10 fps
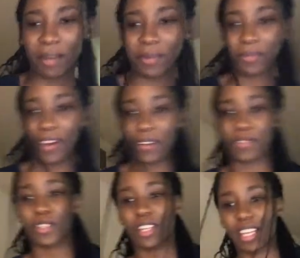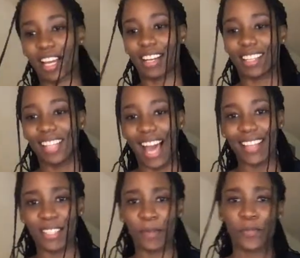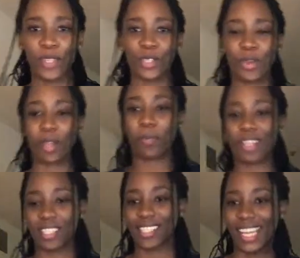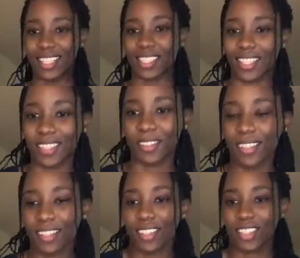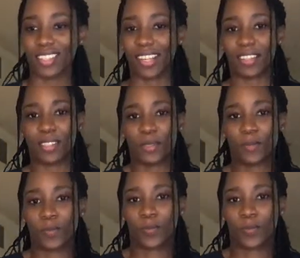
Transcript: I'm in front of a class doing a presentation, just like this.